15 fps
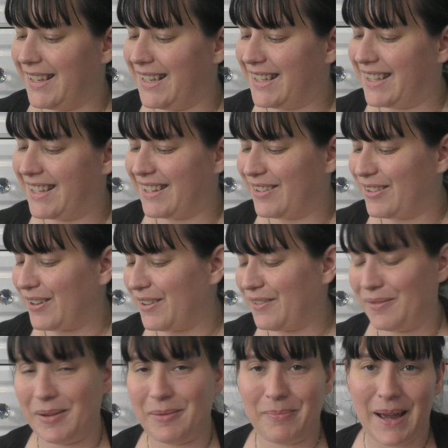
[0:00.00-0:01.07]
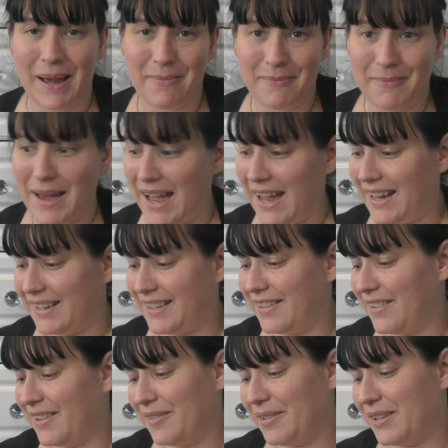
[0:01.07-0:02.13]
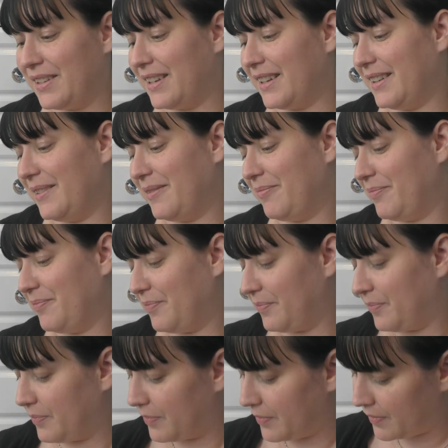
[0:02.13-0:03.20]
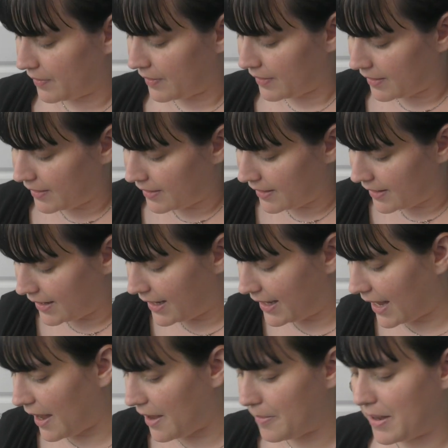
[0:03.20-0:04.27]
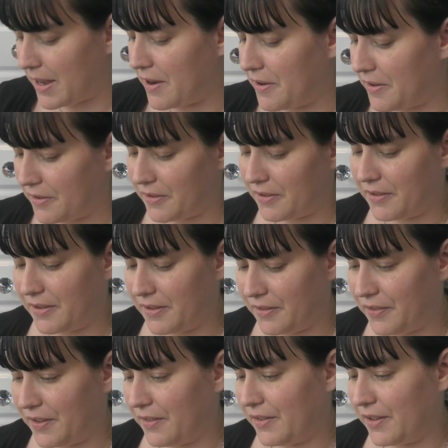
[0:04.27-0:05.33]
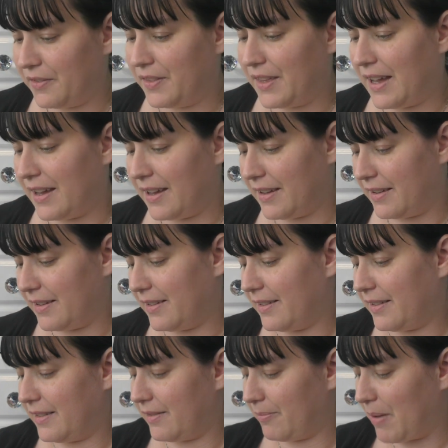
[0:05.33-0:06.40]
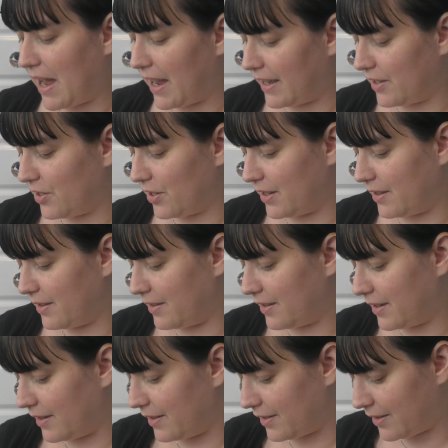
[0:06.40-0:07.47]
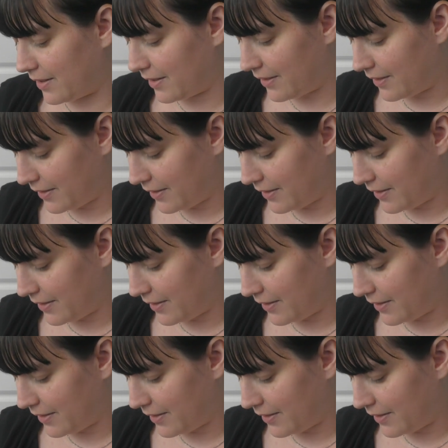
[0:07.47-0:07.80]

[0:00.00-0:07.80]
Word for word: it's just driving me back mad. I'm just gonna get them out of, of, of that packaging because